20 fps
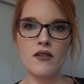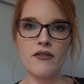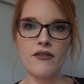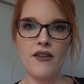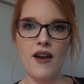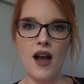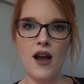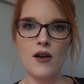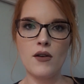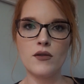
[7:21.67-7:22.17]

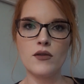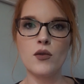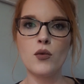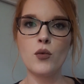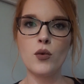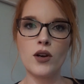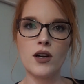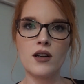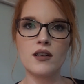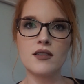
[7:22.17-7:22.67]
found
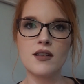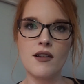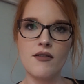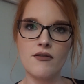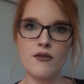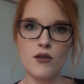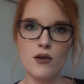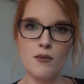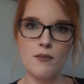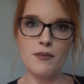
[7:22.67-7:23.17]
works
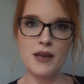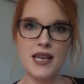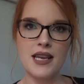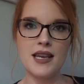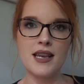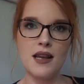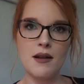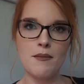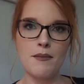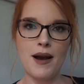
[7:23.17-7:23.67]
for
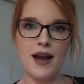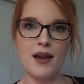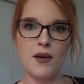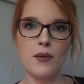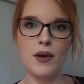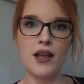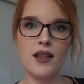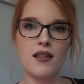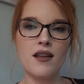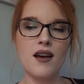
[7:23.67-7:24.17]
me and my
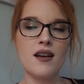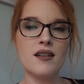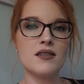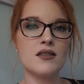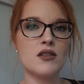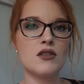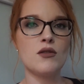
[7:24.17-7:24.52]
weight loss.